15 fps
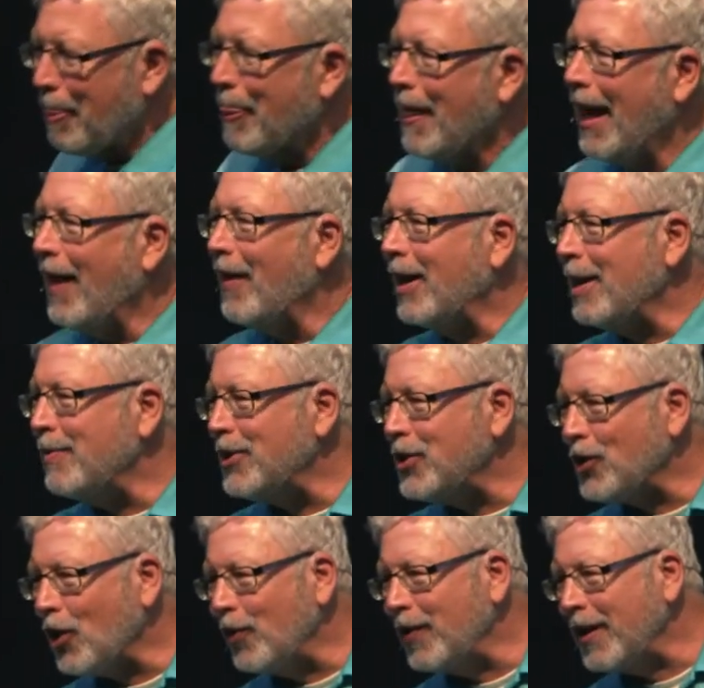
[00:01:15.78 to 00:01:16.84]
Yeah, they're going to be
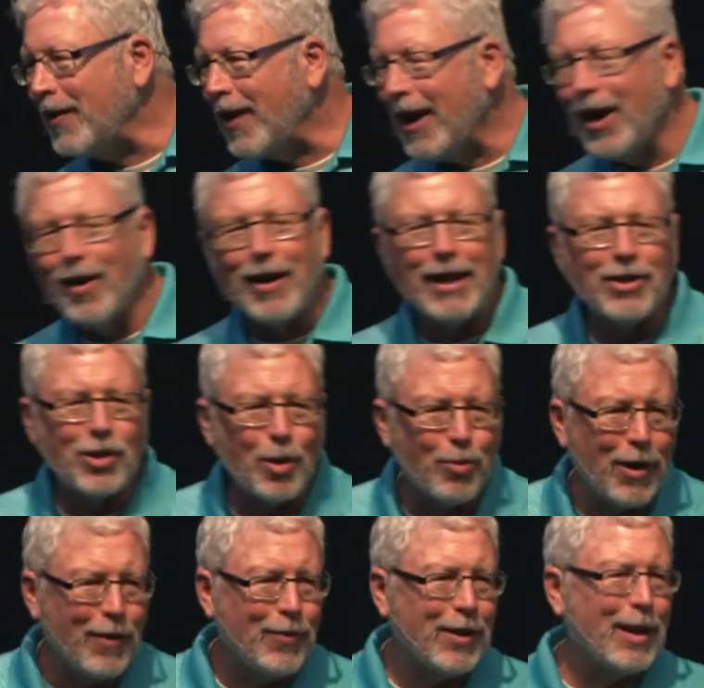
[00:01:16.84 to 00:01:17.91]
serving there, and so
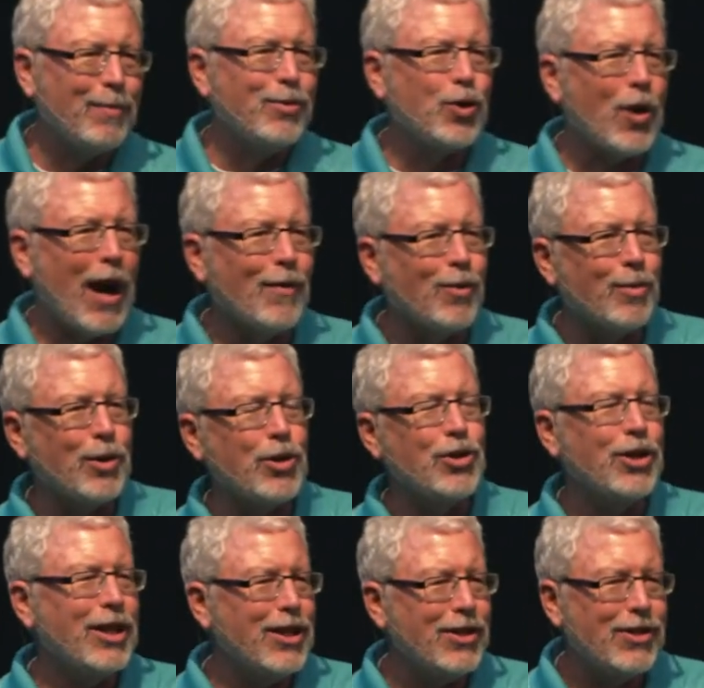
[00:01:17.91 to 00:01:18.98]
pray for them, travel
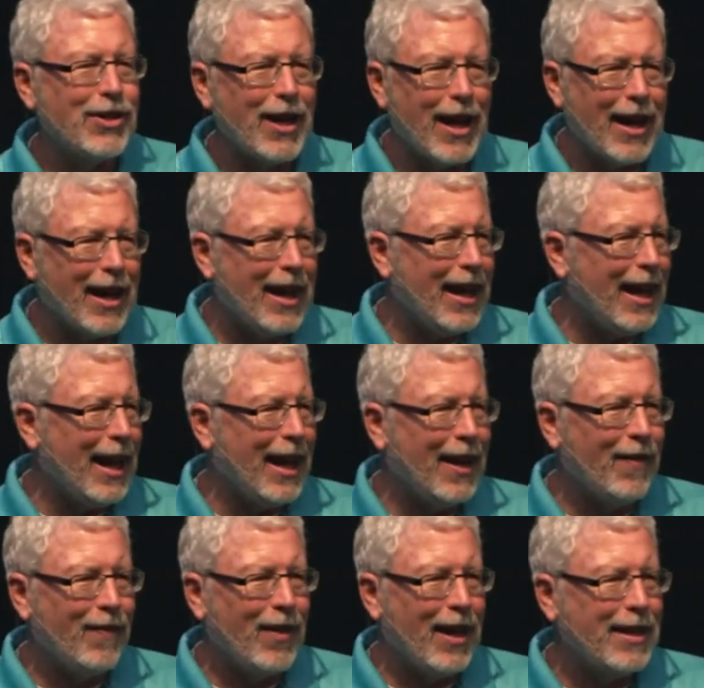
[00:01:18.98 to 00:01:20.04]
mercies, uh,
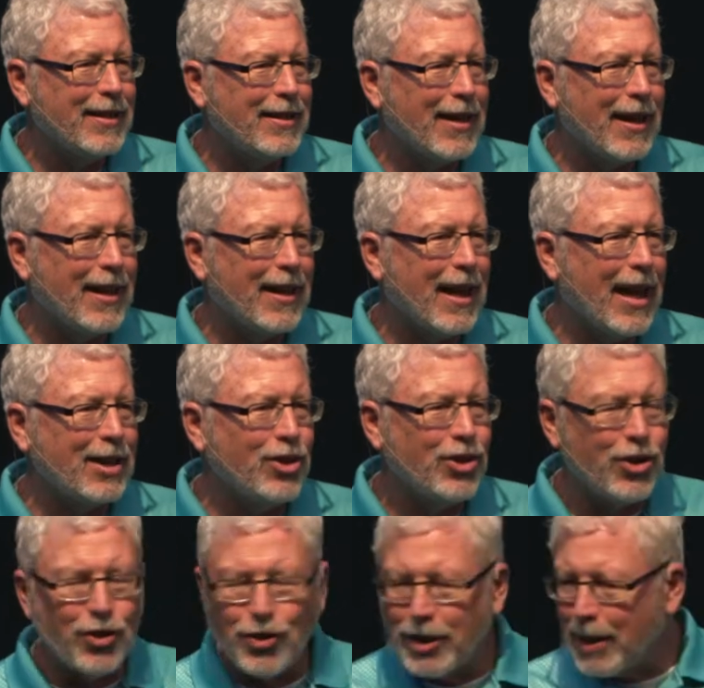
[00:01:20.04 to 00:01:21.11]
and that uh, God just
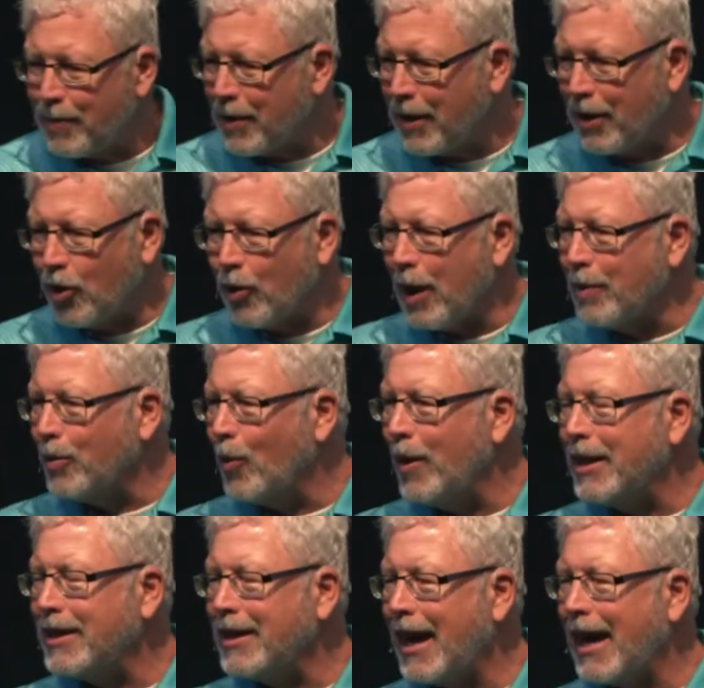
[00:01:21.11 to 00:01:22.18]
uses them in an incredible
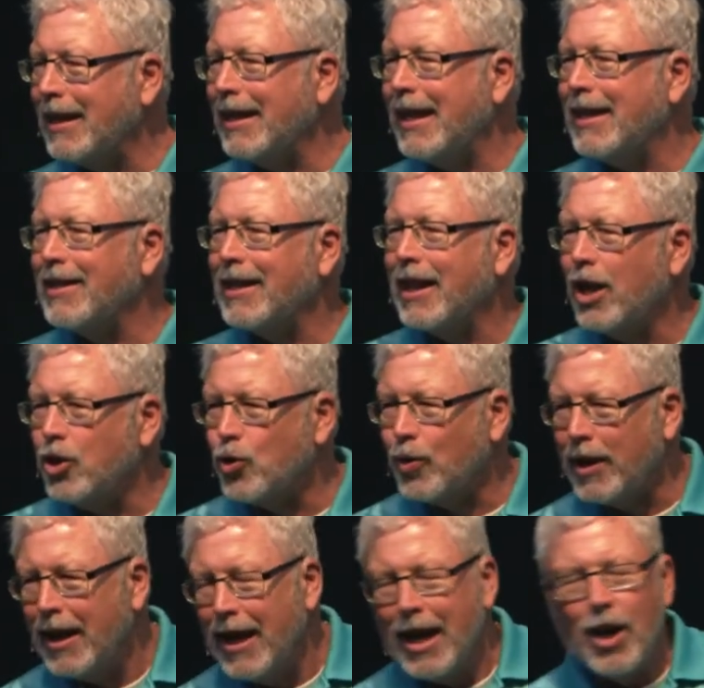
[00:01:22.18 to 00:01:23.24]
way. Thailand is a country
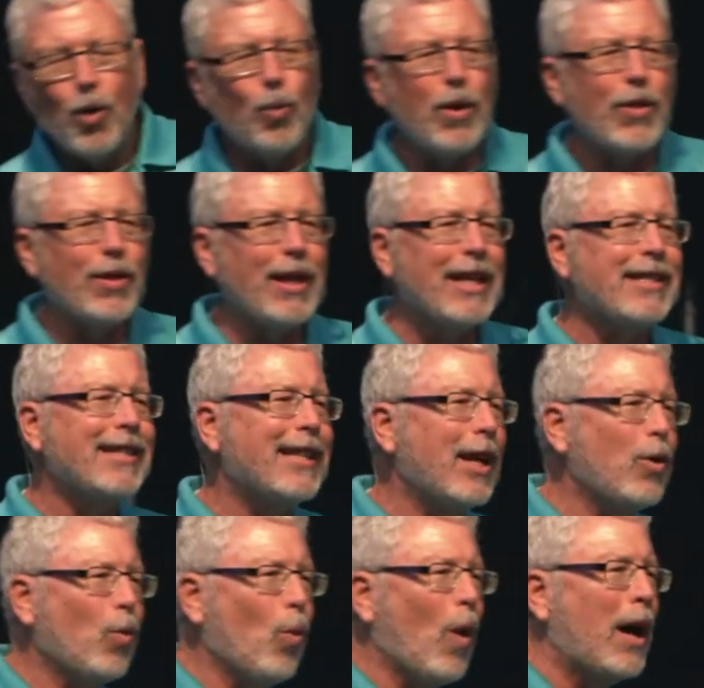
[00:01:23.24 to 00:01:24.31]
with less
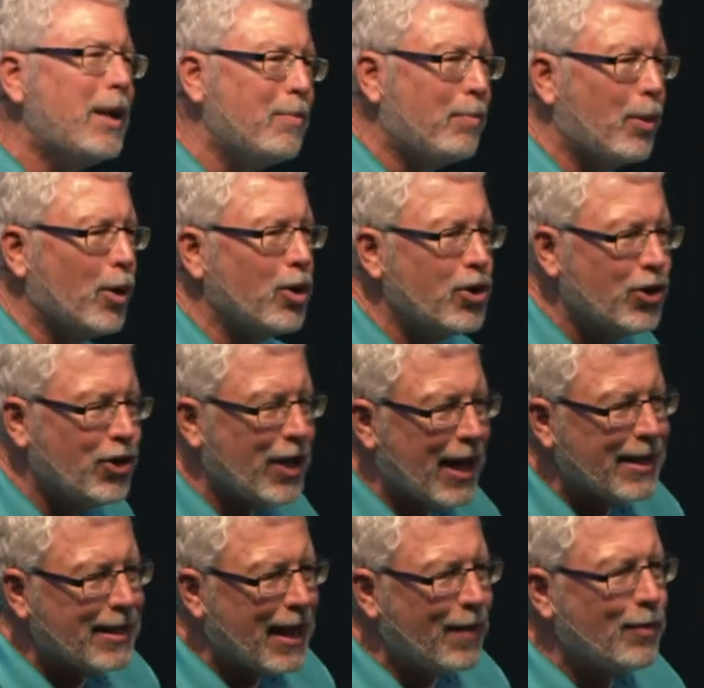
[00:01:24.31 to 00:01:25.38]
than
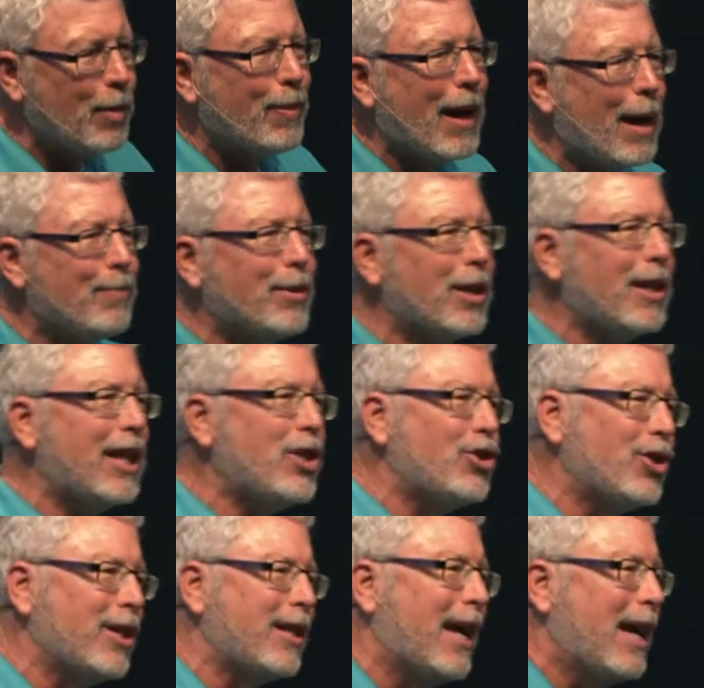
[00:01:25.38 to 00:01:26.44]
1% of the
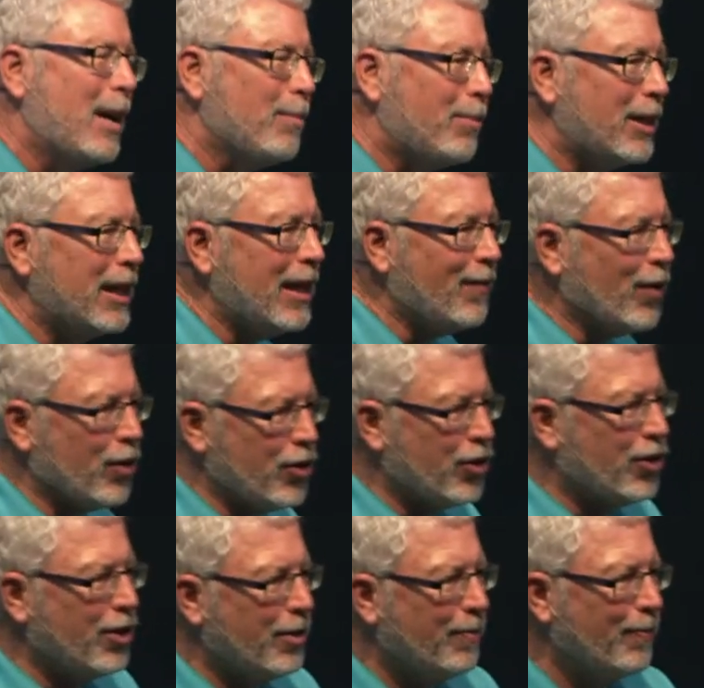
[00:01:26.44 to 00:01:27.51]
population believers.